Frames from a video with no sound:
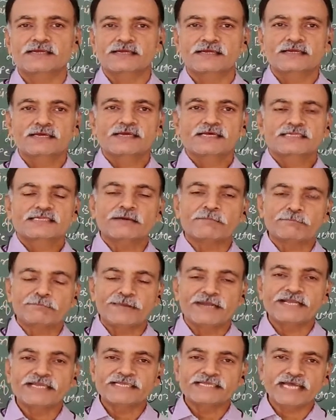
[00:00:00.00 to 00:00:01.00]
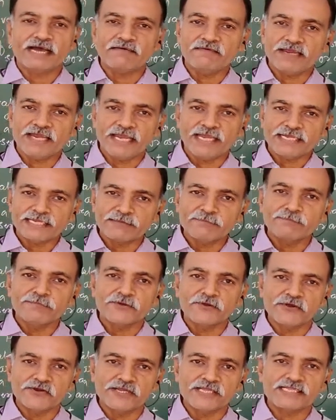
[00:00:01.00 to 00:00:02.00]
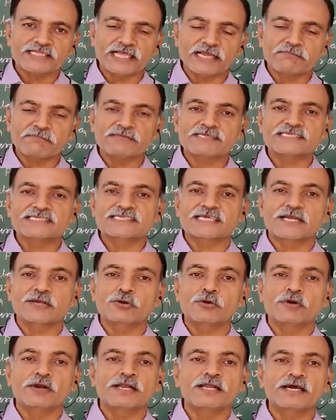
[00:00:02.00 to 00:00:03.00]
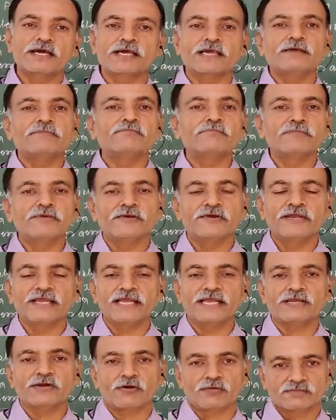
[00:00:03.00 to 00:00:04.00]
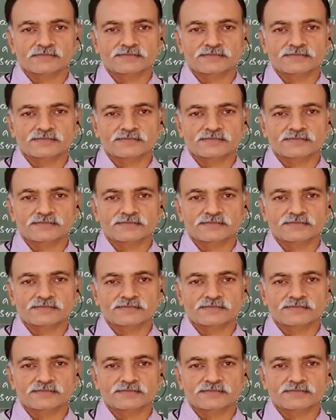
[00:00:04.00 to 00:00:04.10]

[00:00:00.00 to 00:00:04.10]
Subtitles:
the pentavalent impurity, that means the donor impurity atoms.